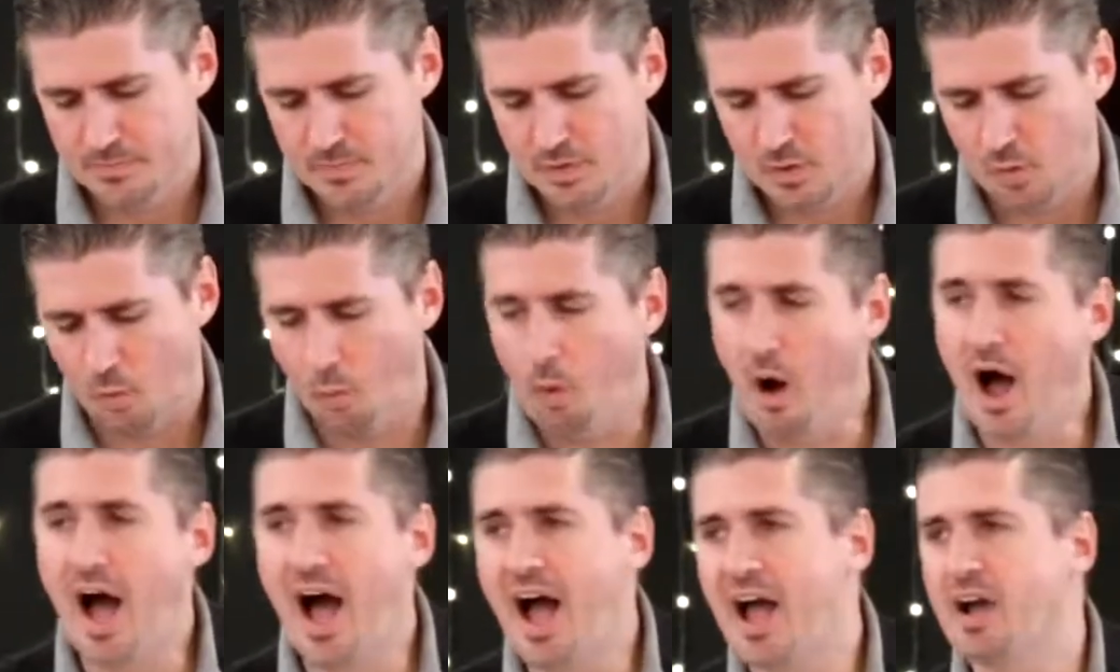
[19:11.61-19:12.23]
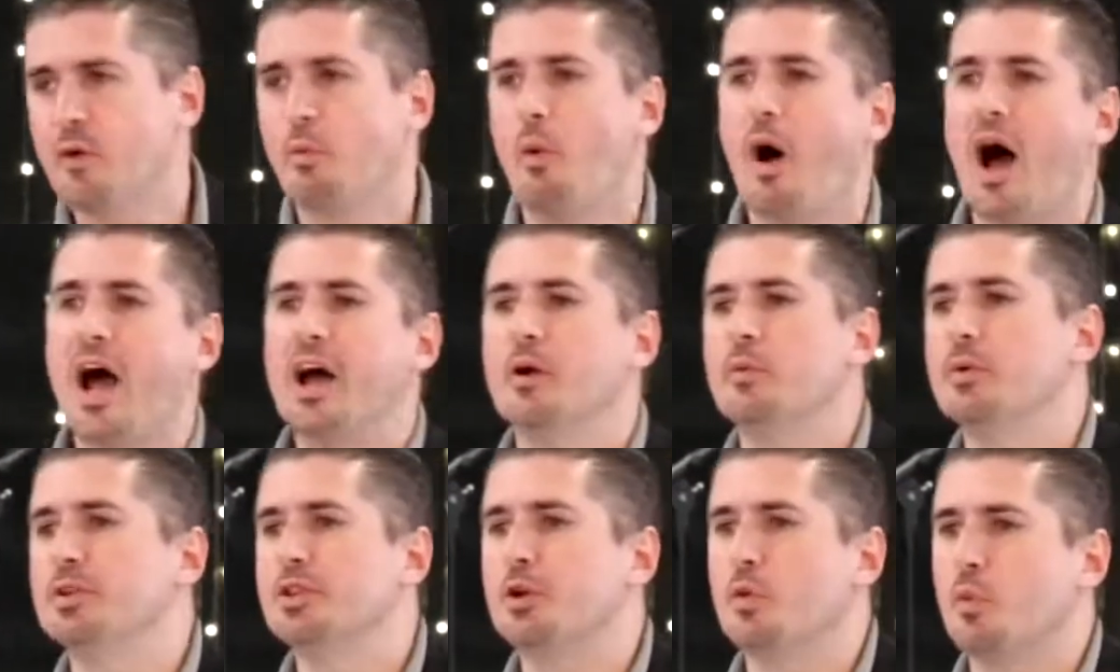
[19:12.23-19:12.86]
Why? Why
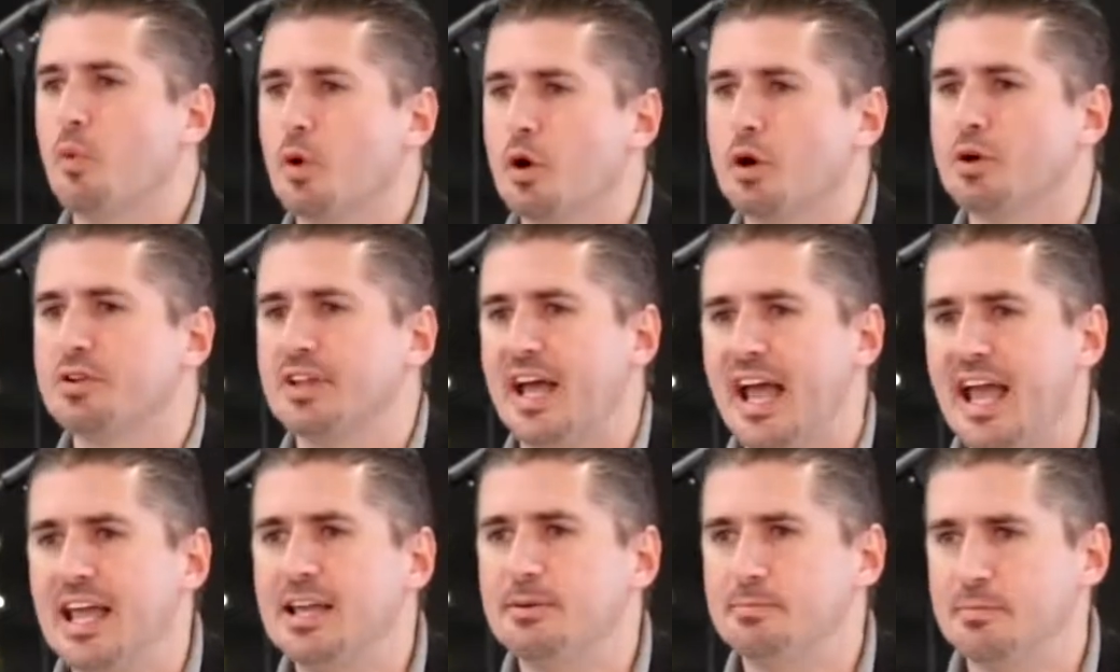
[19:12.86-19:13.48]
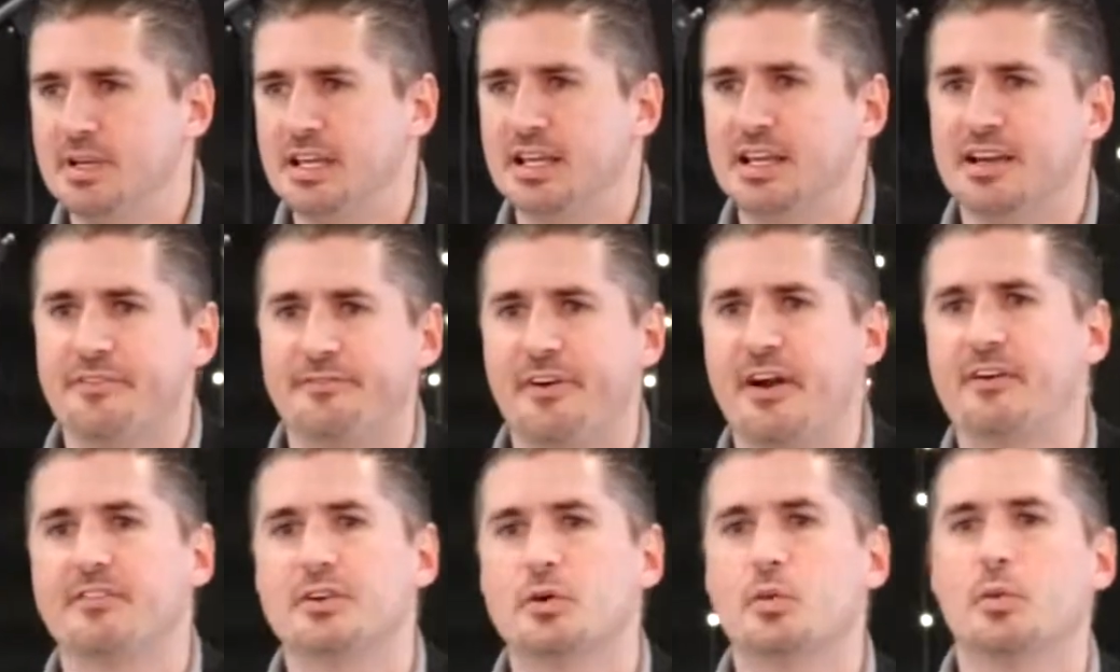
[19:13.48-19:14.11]
would the world hate me if
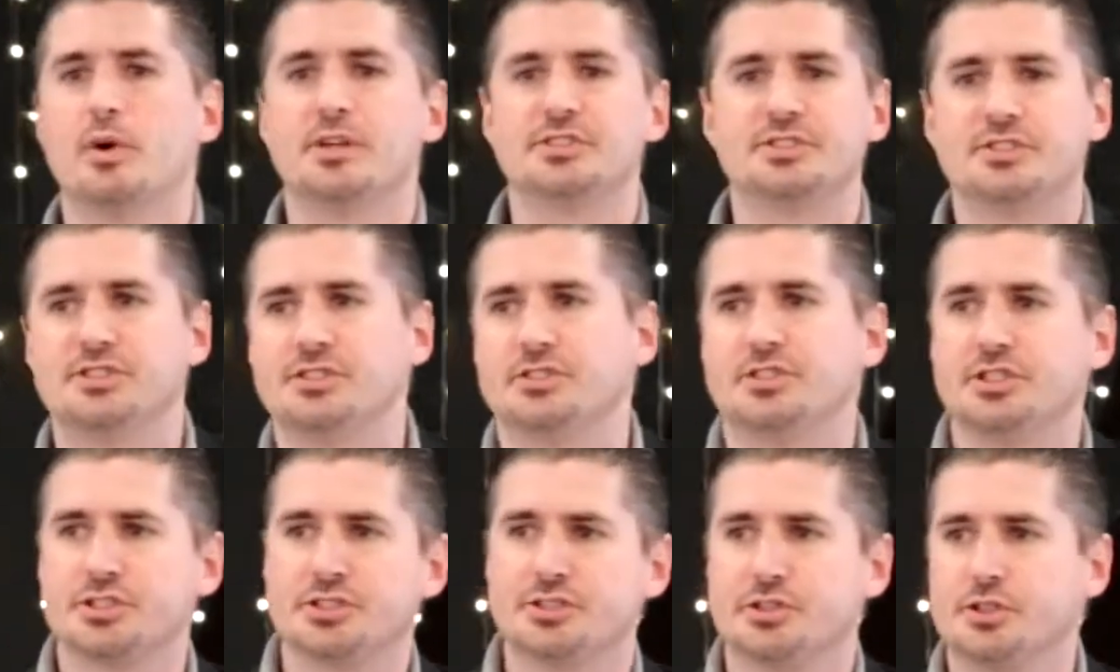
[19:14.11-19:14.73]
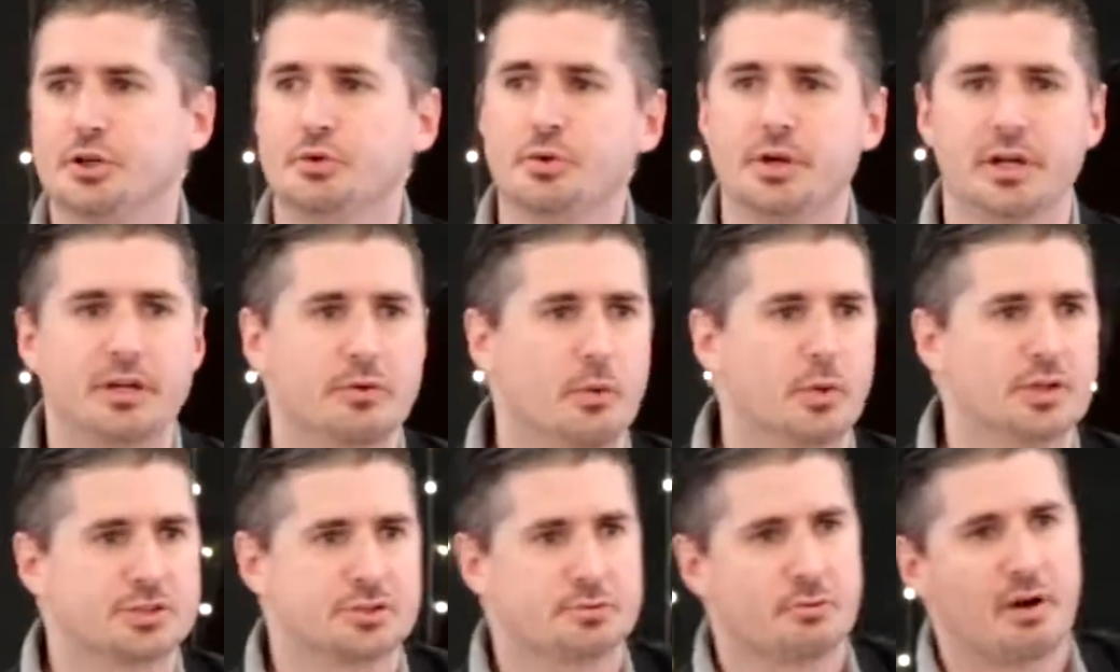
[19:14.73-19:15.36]
everyone's just doing
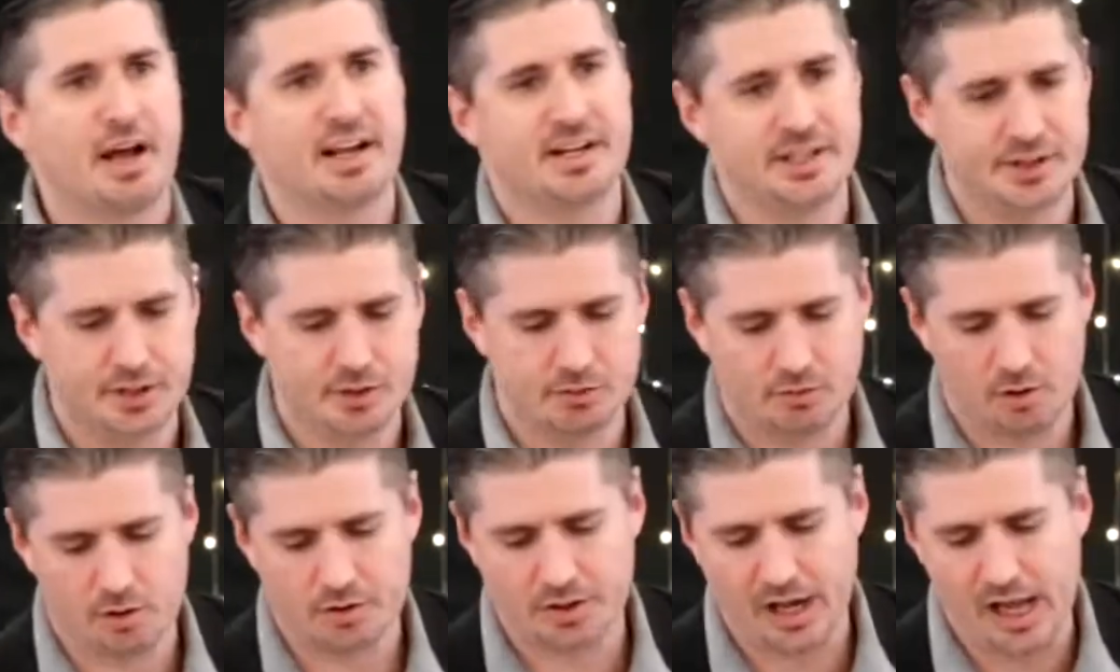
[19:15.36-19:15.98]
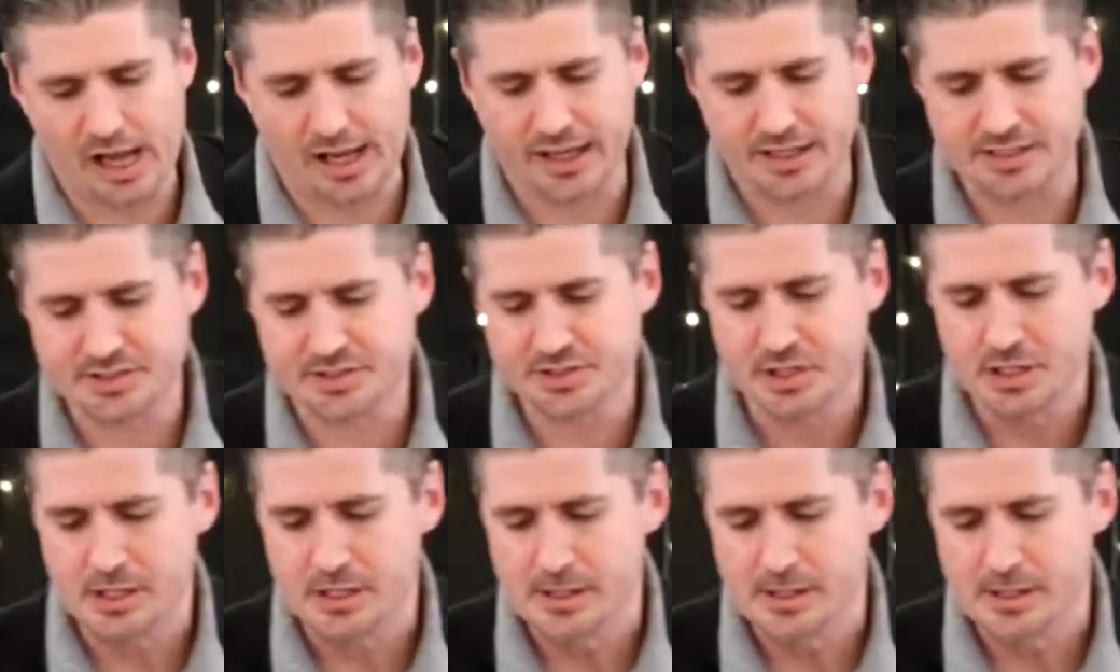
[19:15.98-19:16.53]
what's right in their own eyes?